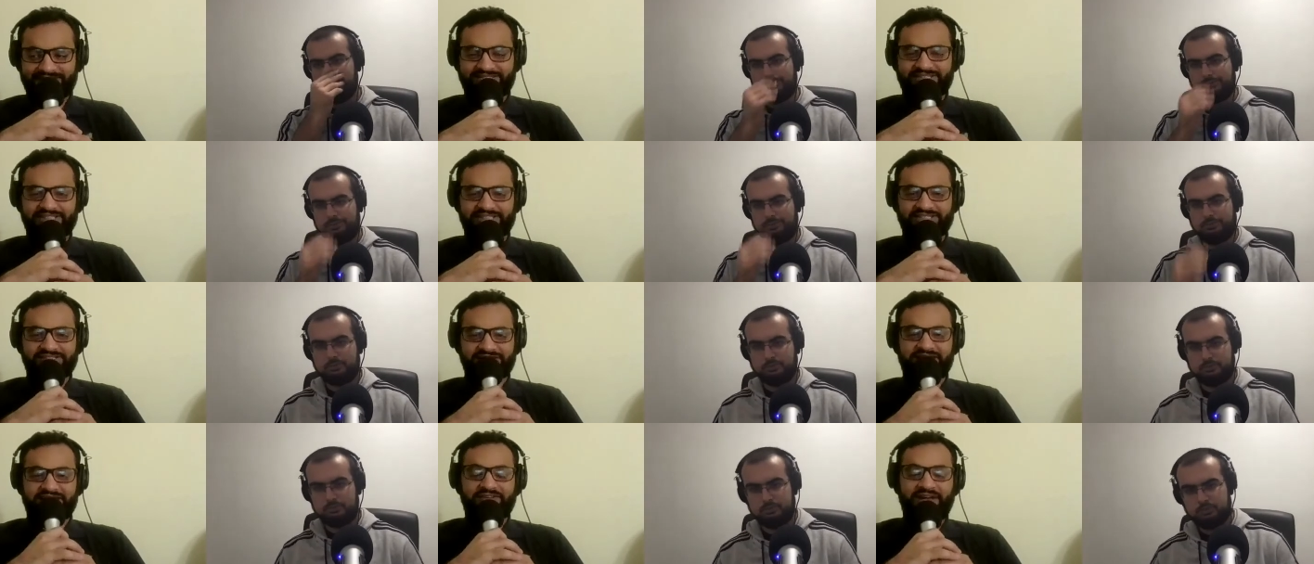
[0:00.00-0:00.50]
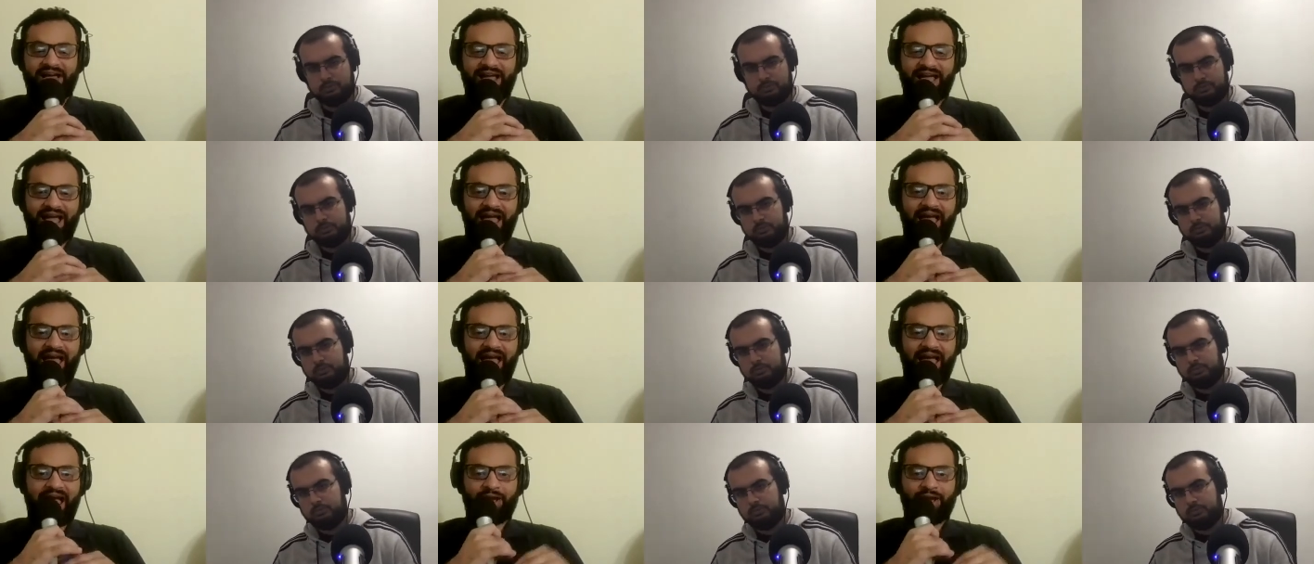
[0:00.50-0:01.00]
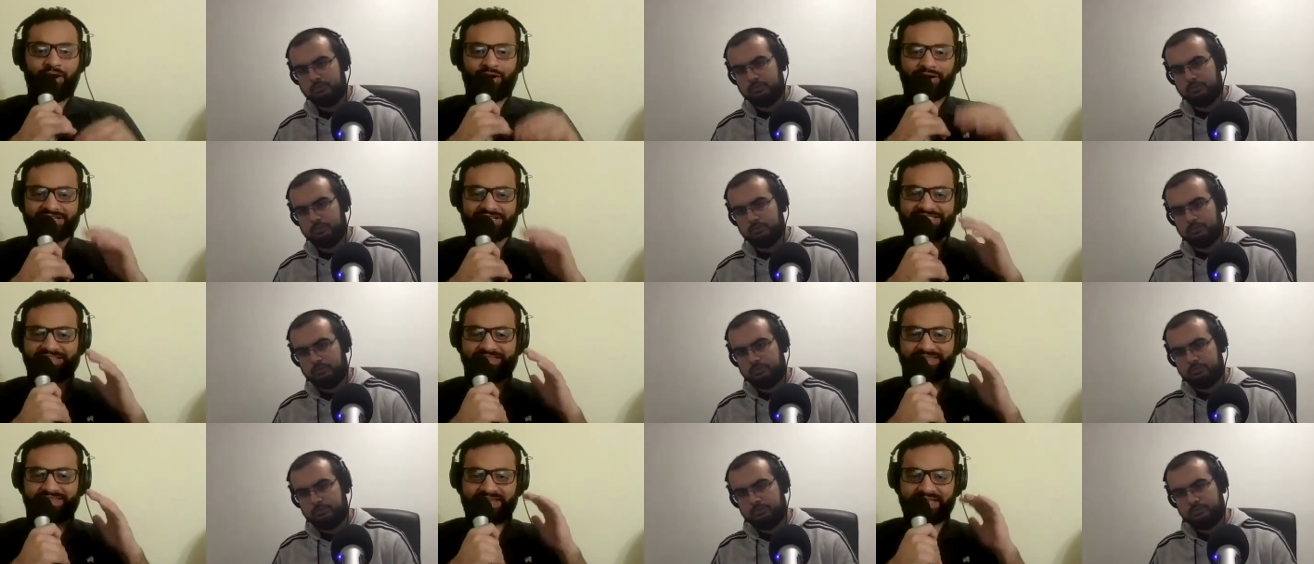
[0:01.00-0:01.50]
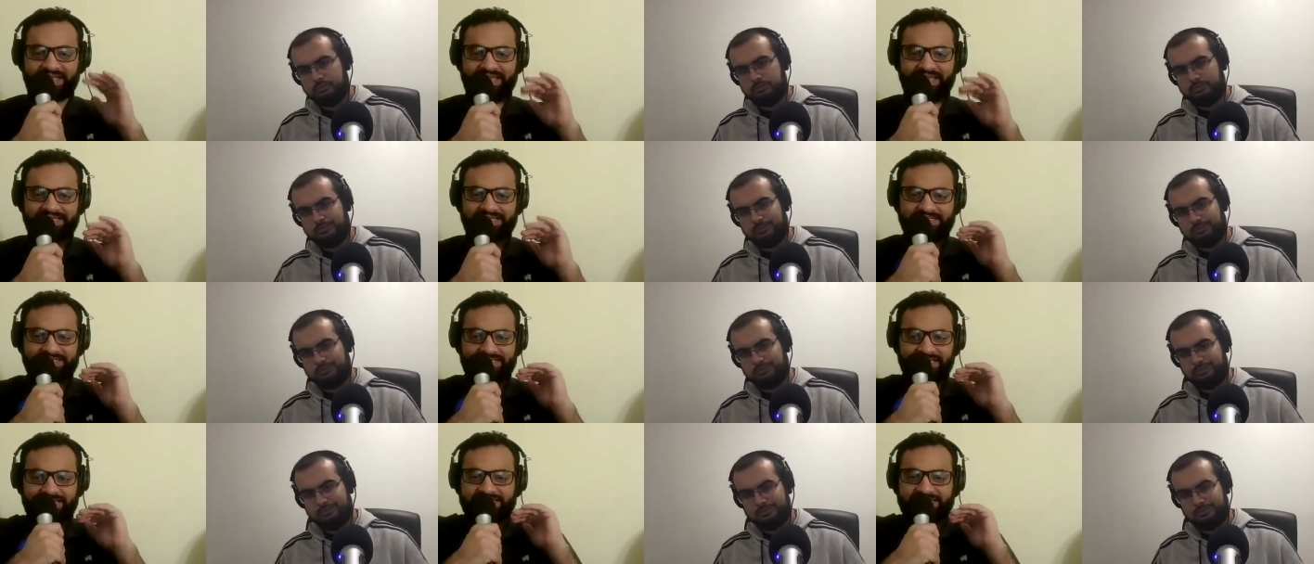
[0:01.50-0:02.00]
Speaker 1: just I honestly think it's
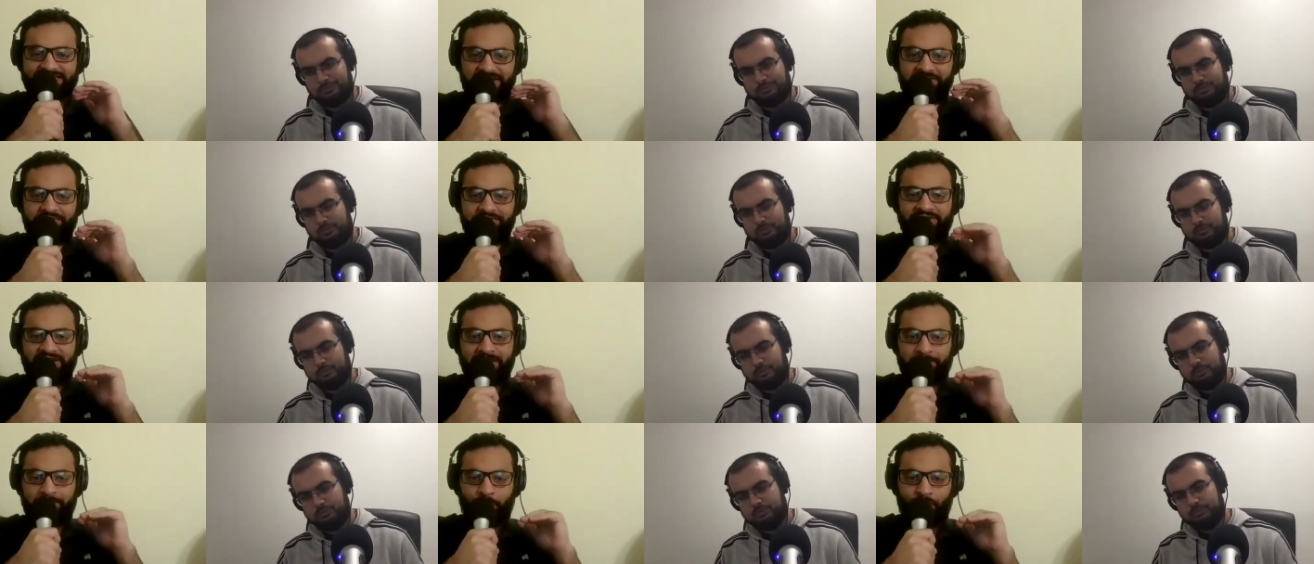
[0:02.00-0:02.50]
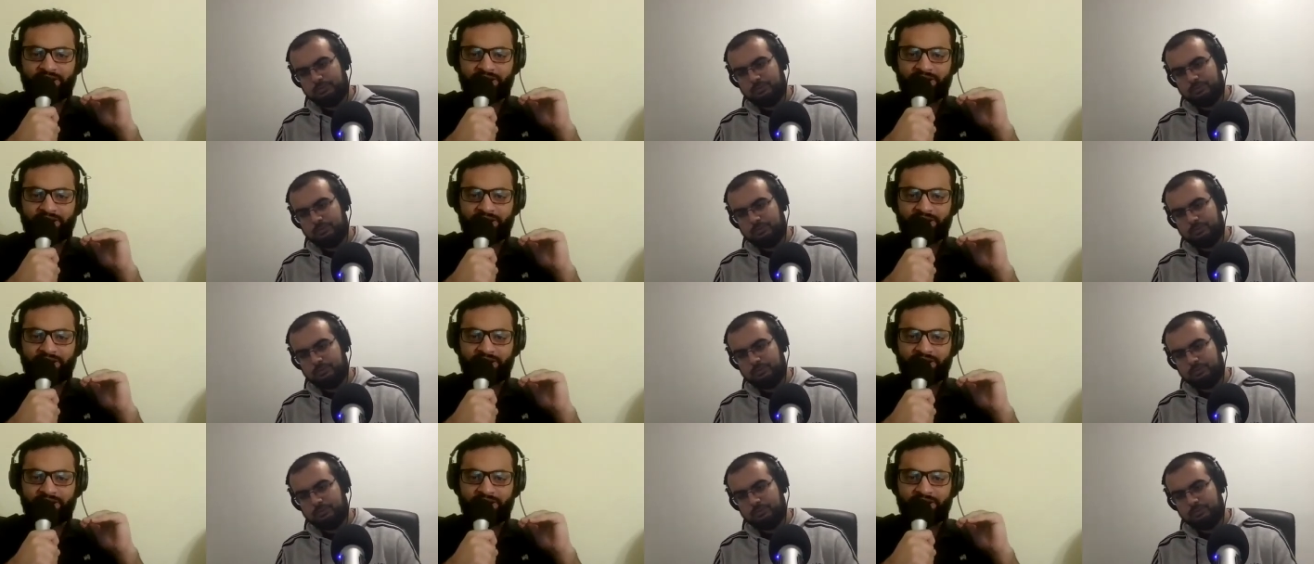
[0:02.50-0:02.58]
it's evenly poised.